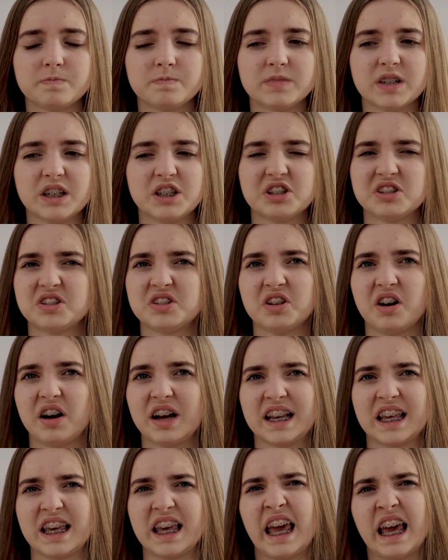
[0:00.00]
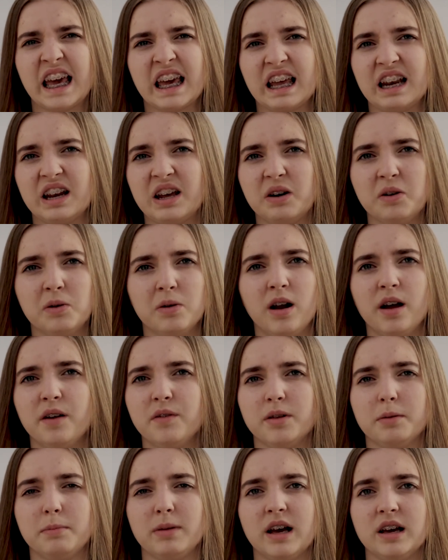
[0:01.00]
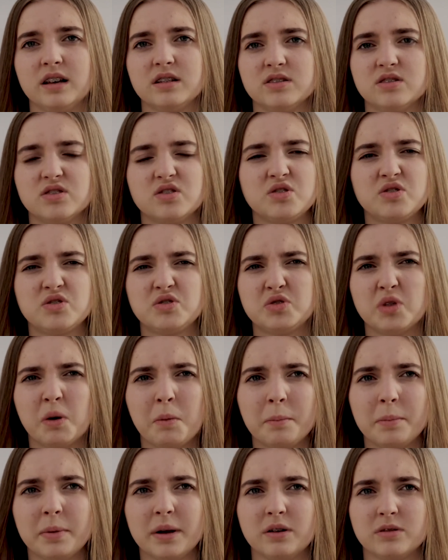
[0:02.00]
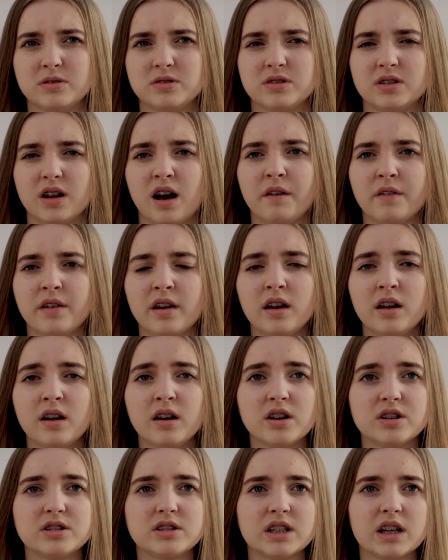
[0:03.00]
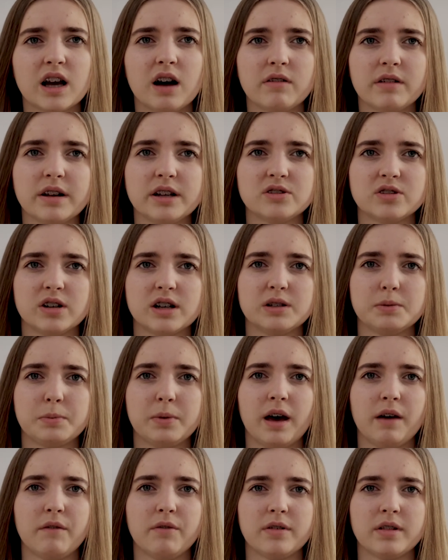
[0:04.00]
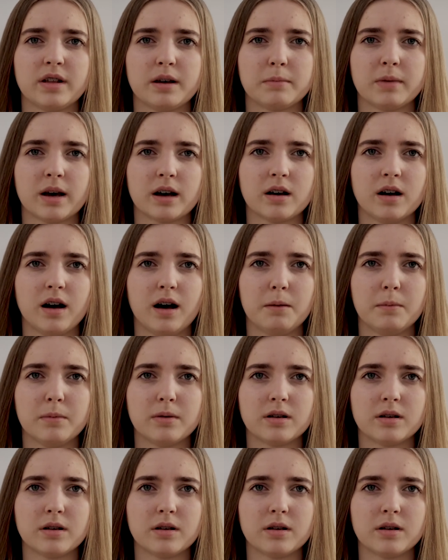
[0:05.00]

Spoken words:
He just started kicking it all over the place and stomping on stuff as she hurriedly tried to put everything back up.